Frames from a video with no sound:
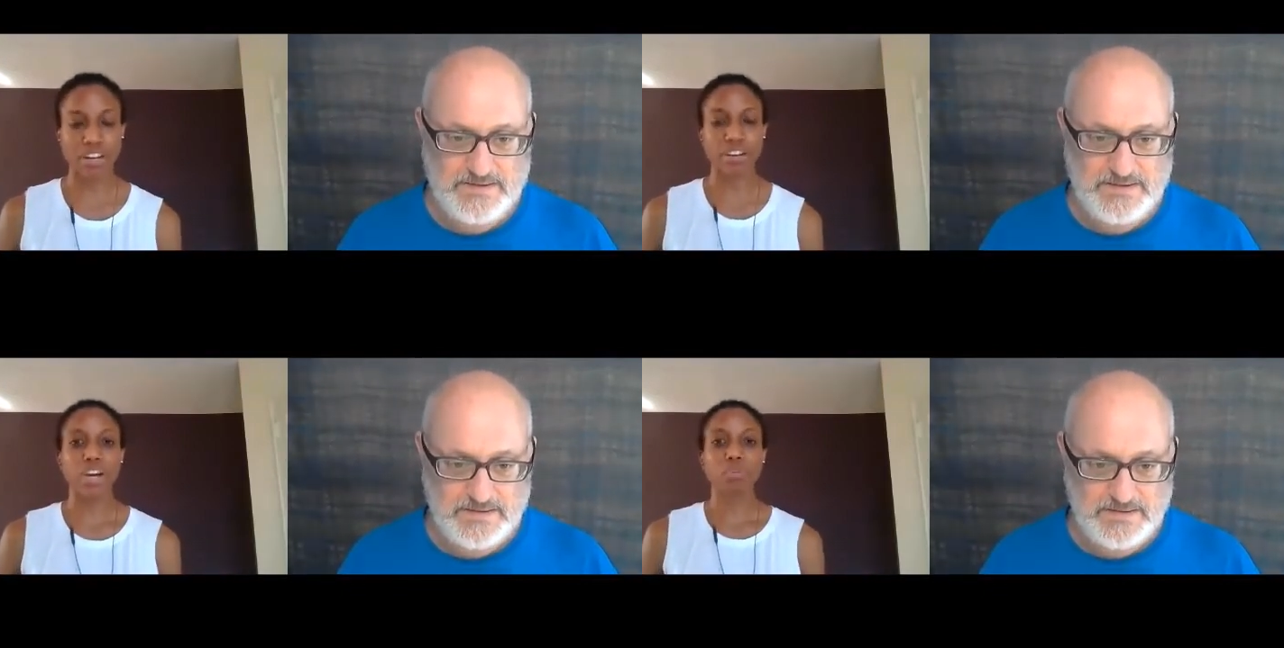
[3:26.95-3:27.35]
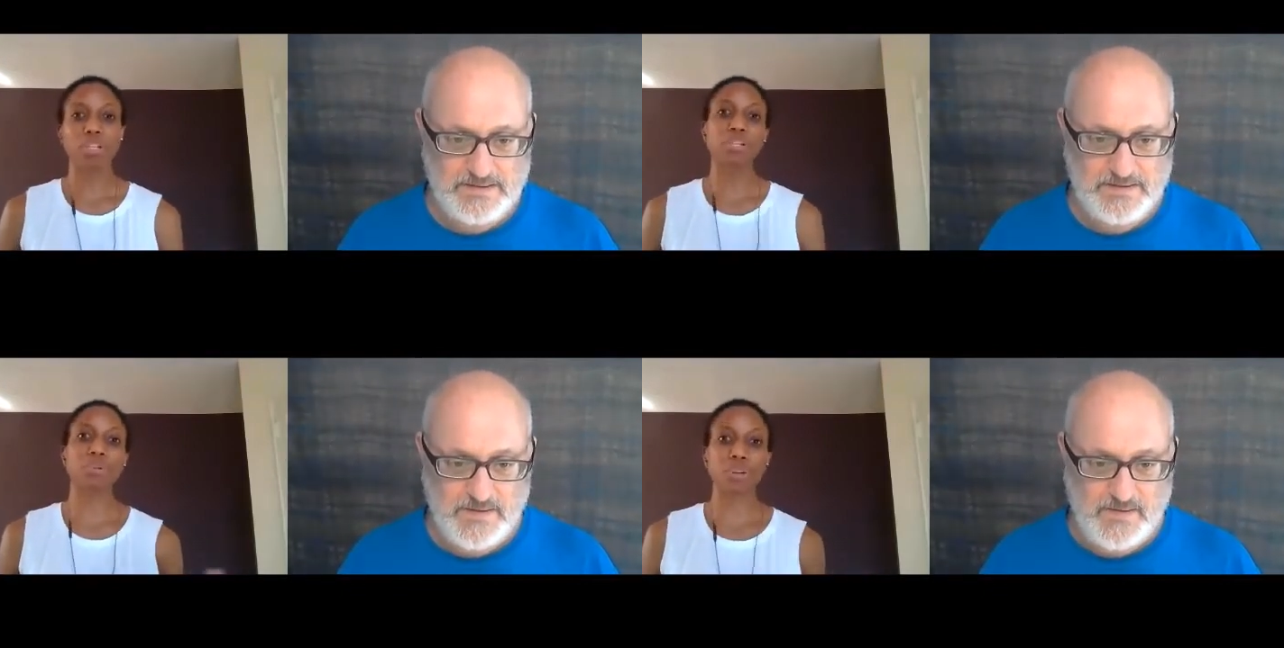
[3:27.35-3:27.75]
Speaker 1: and
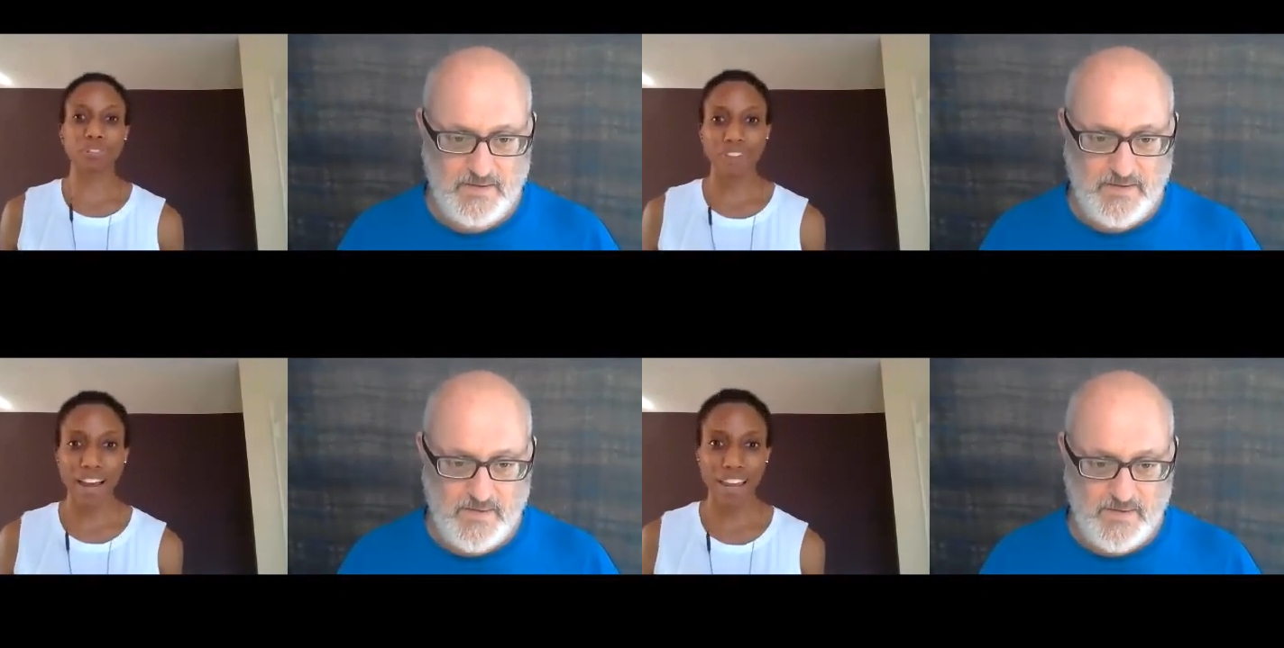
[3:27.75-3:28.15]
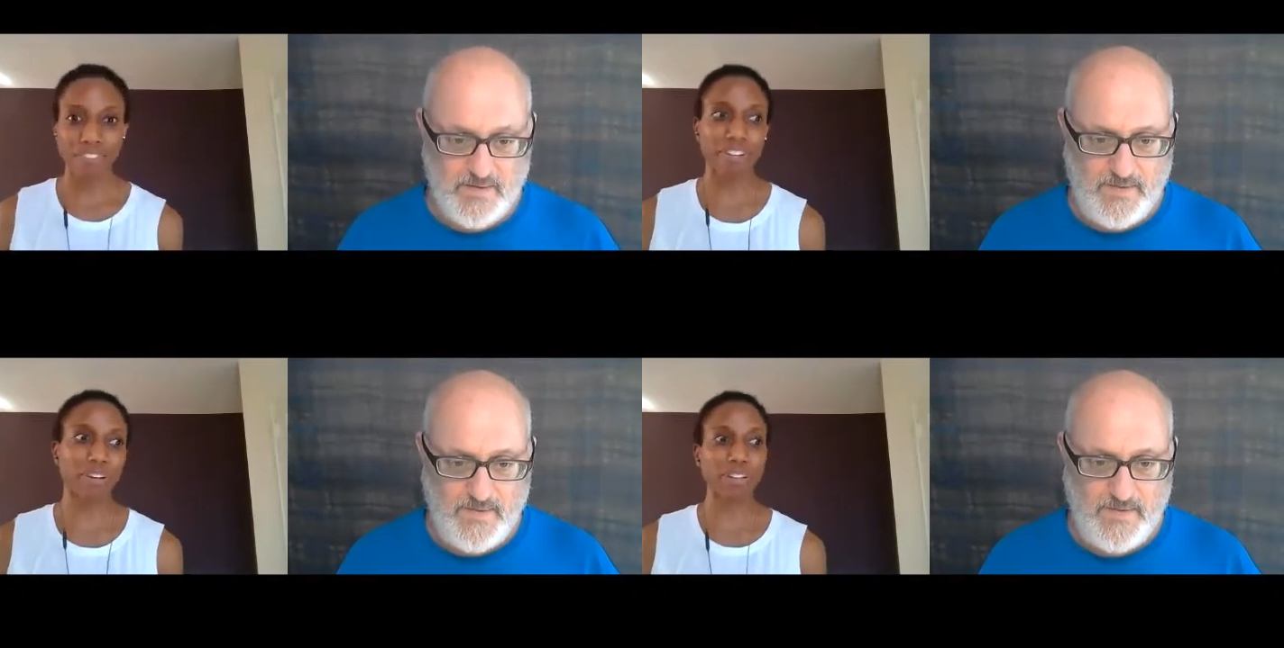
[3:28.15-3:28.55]
we glorify
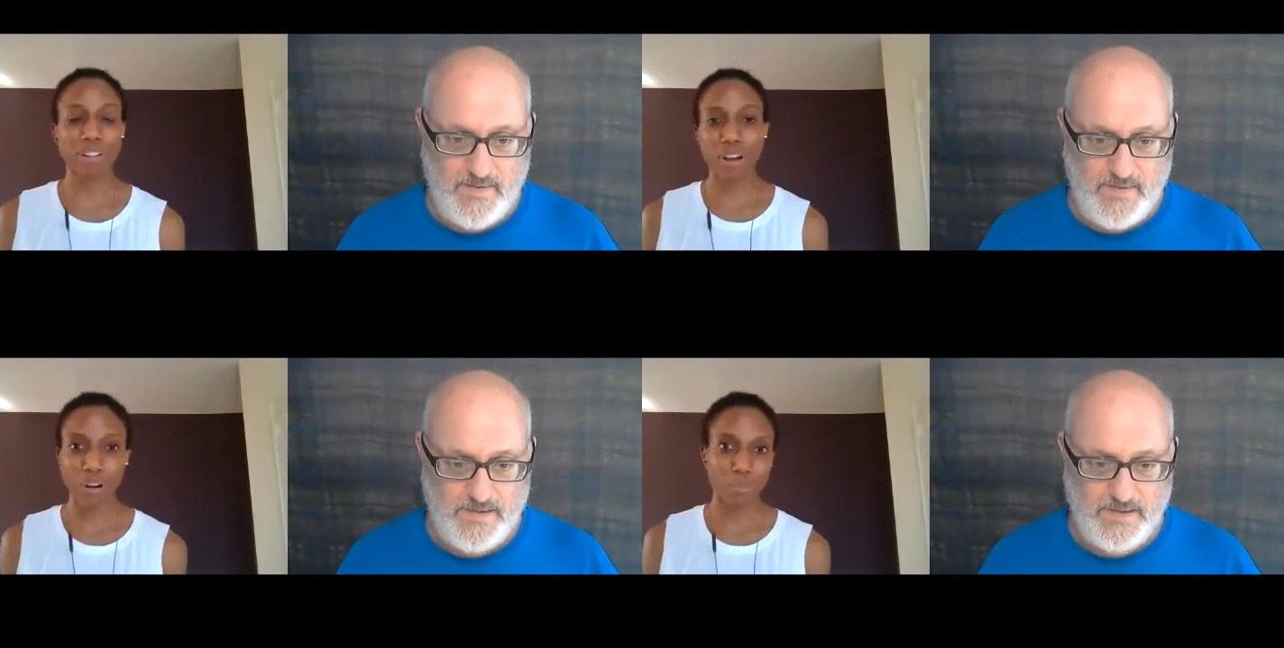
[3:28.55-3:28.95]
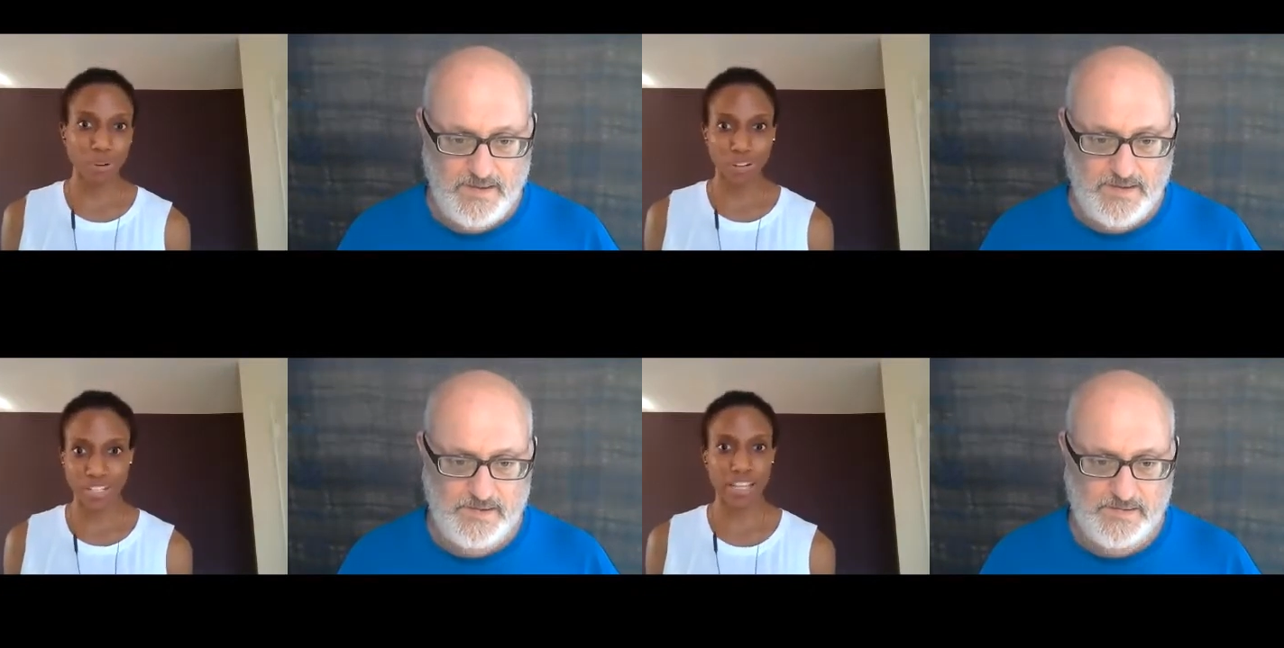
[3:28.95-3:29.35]
very long
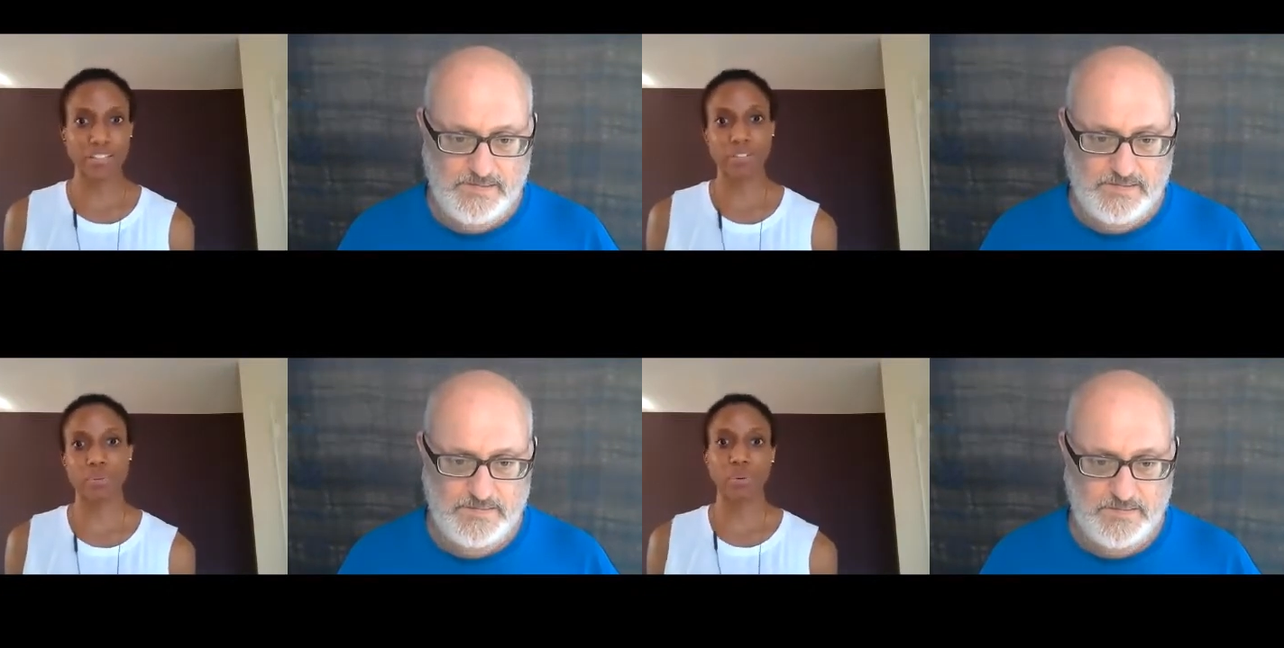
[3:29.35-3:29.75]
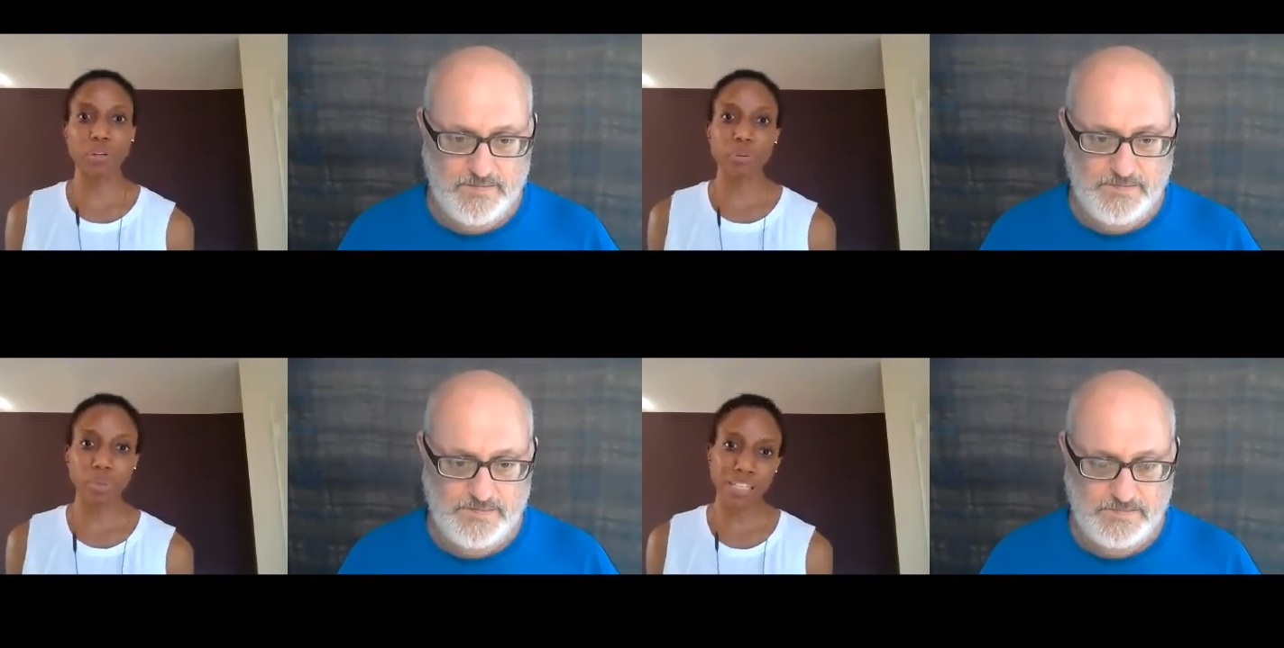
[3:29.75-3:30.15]
work days or
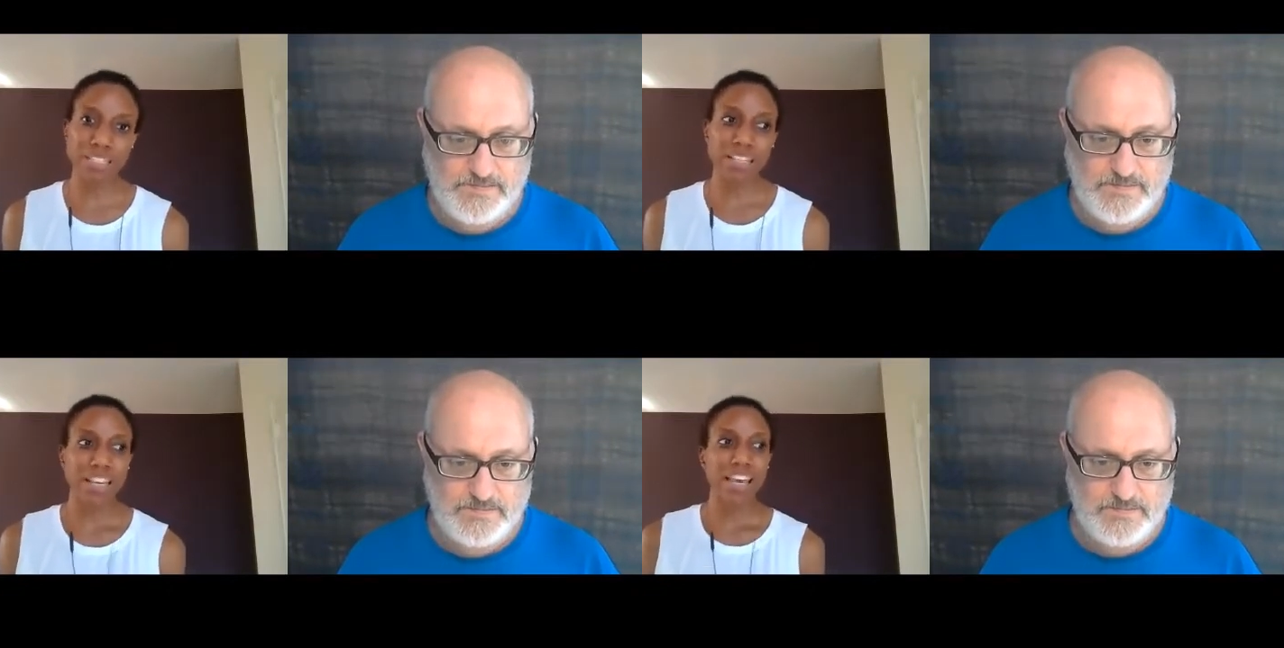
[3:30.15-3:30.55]
work weeks